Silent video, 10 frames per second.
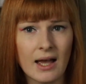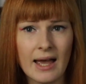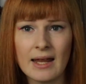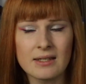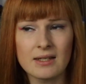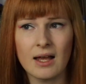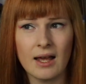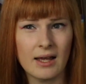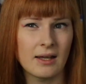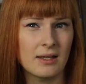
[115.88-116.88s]
And
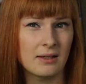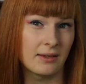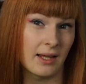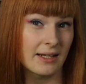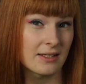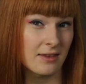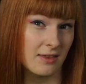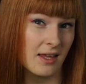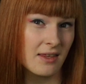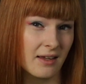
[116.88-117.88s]
I like to
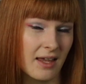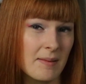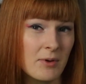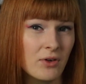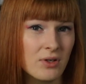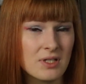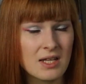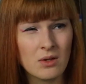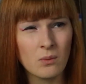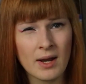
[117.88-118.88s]
think that came across
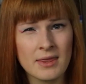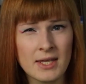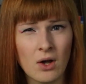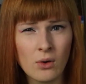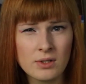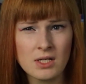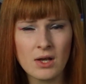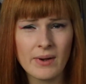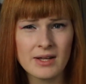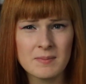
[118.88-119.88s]
in the way the
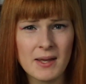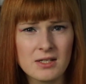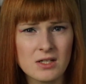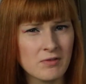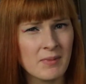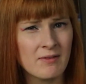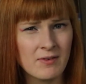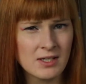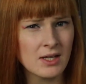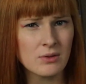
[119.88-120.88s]
audio aspects of my
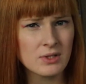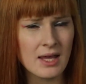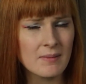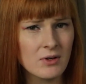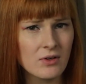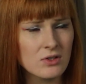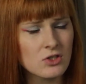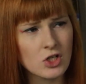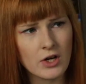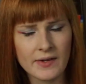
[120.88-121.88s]
videos came across
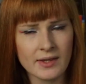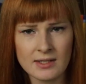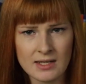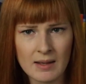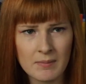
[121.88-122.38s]
during that time